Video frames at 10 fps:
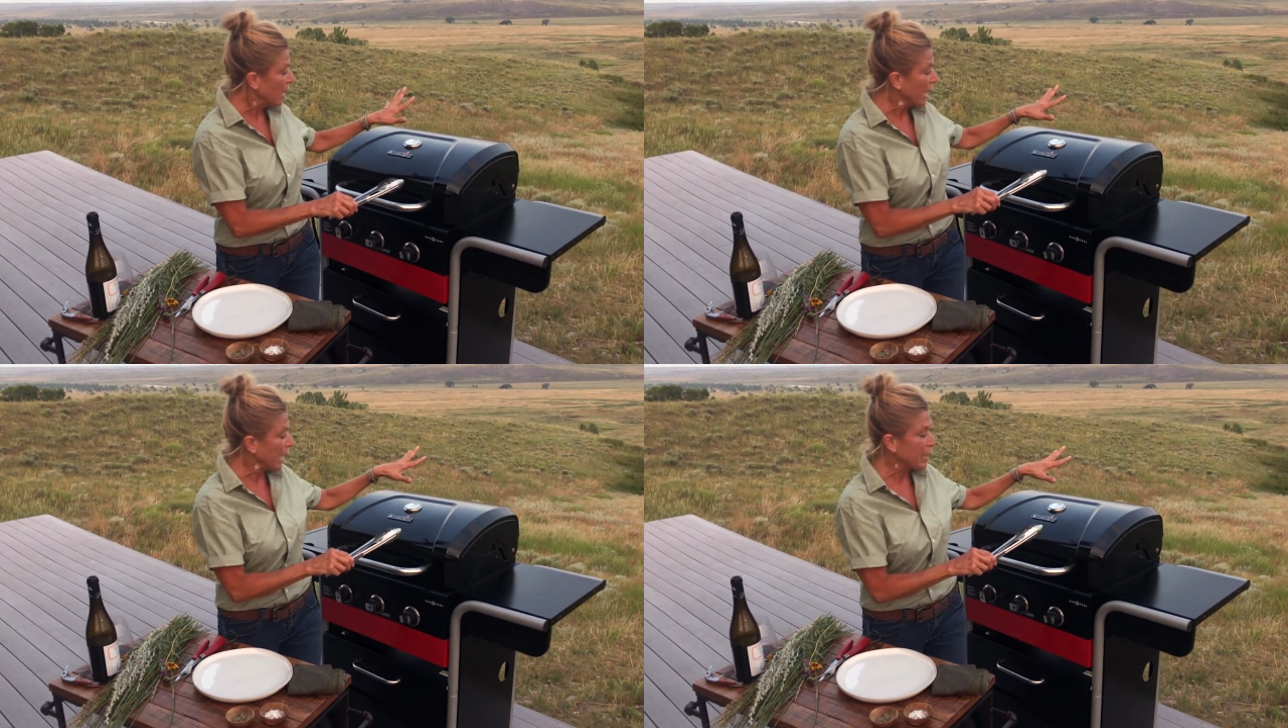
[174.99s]

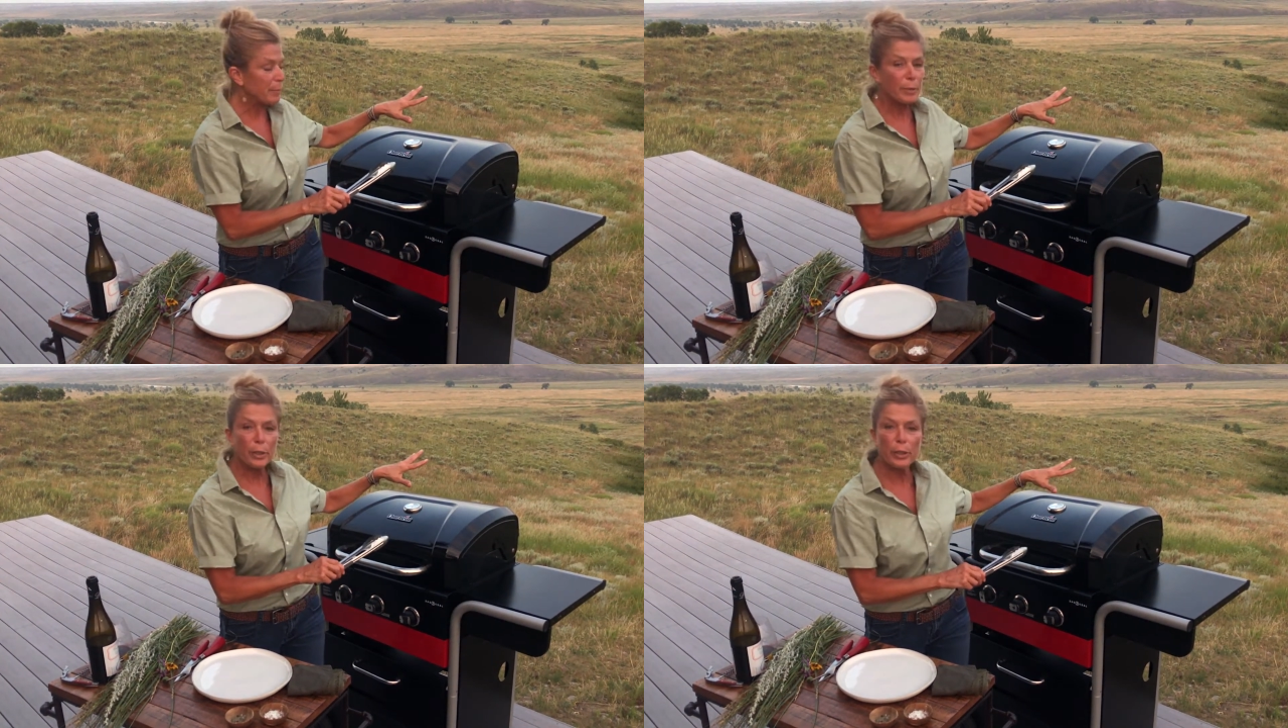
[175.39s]
I
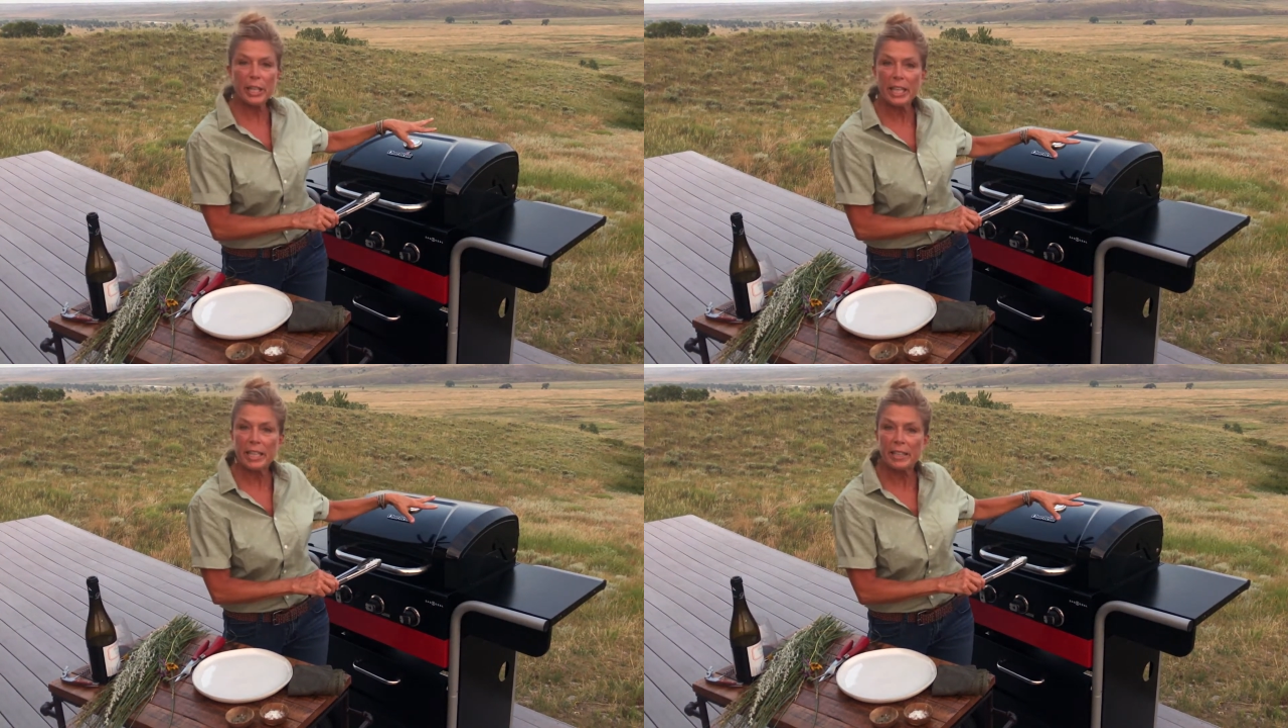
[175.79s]
am
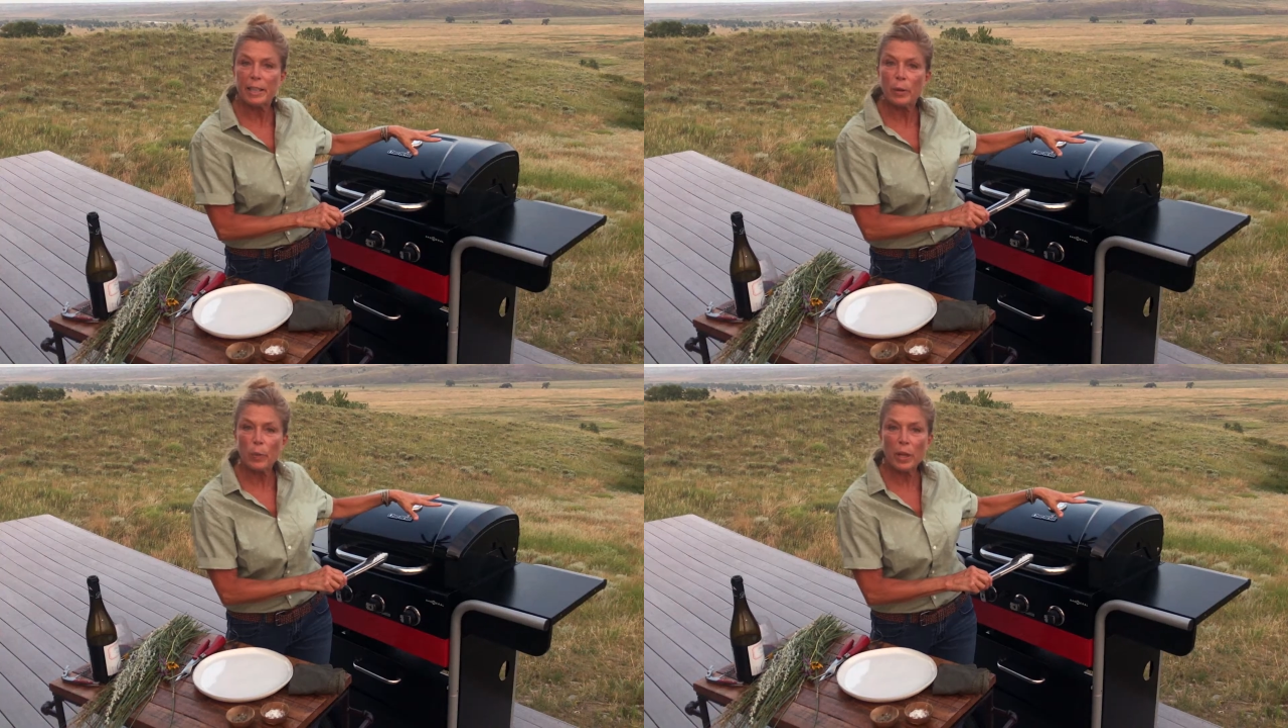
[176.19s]
cooking
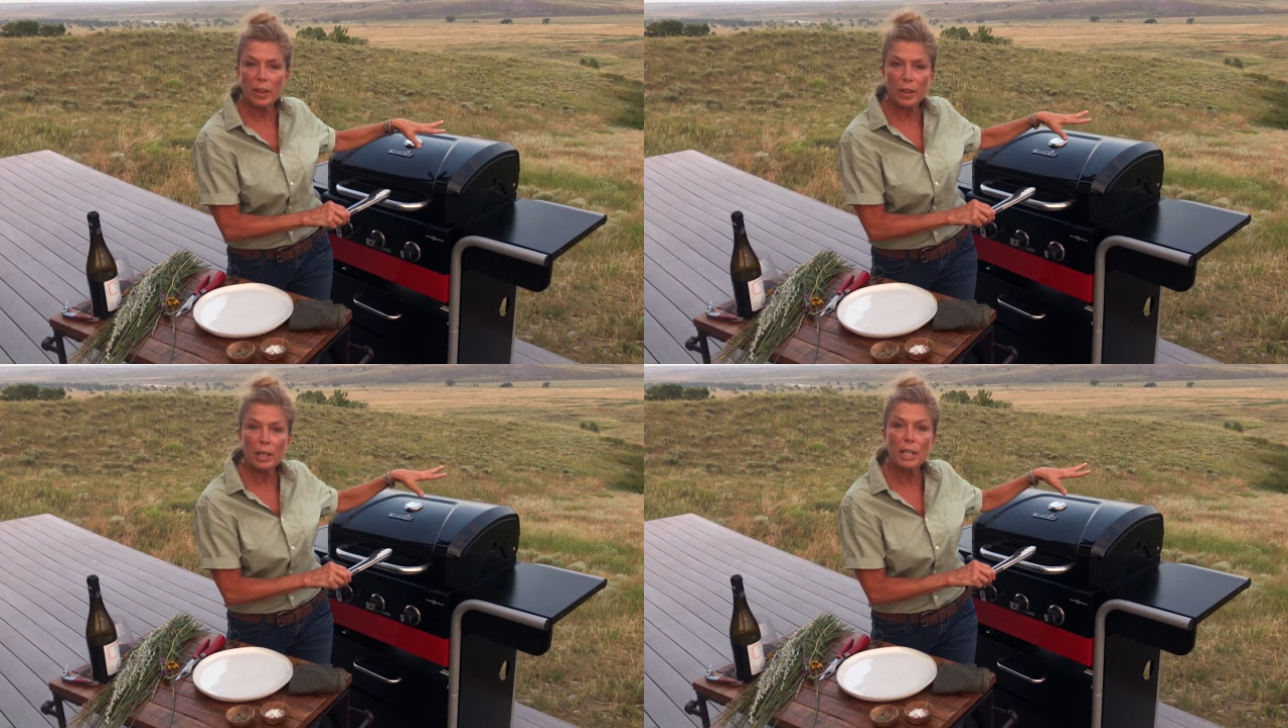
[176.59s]

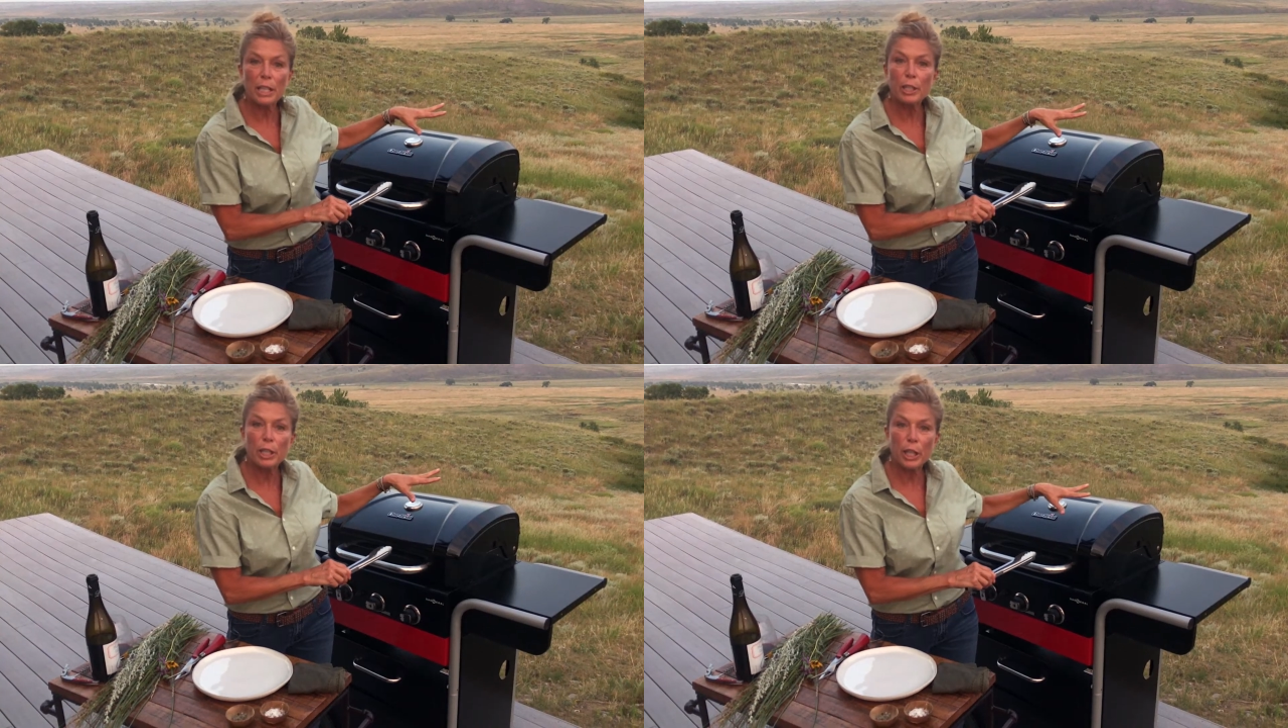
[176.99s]
with the
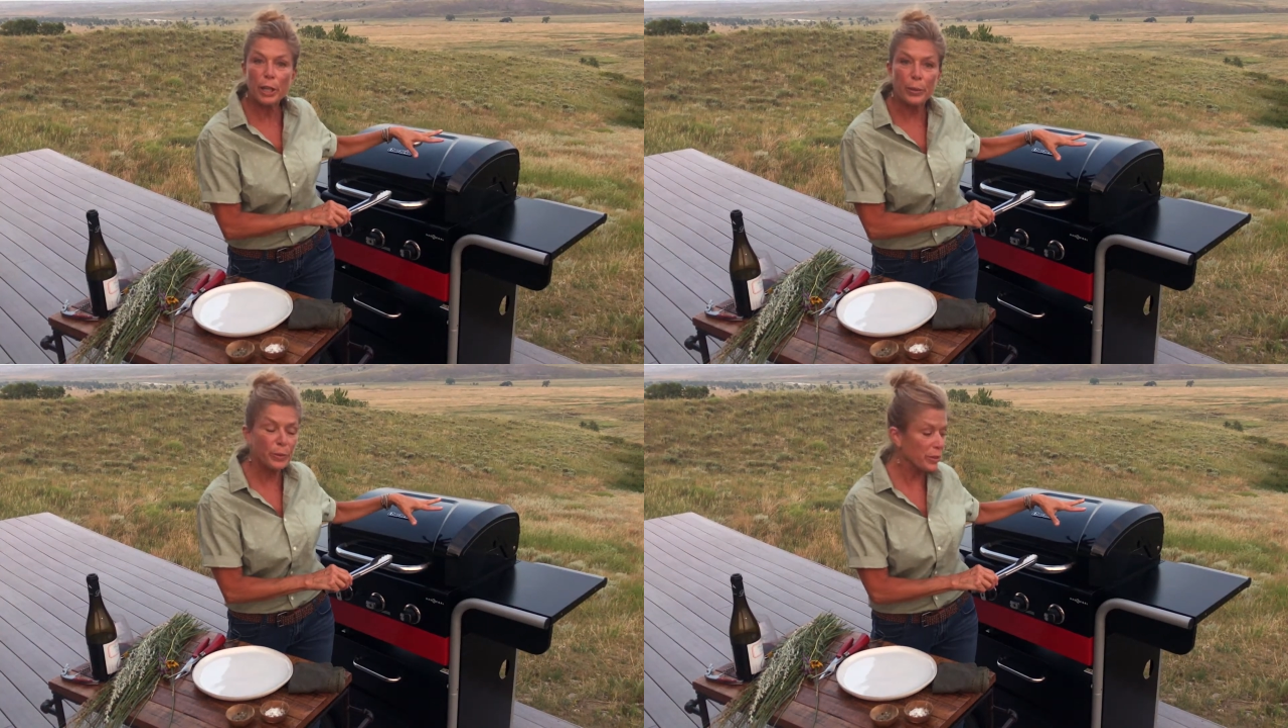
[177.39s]
lid
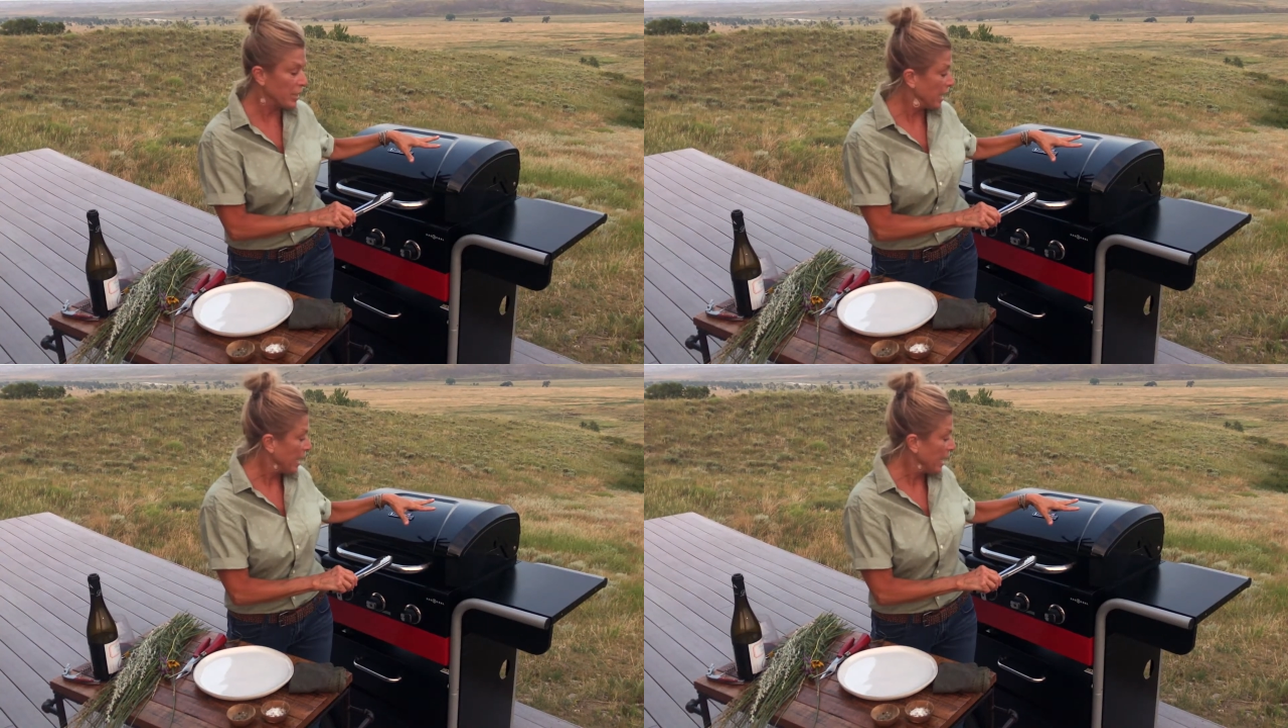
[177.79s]
closed.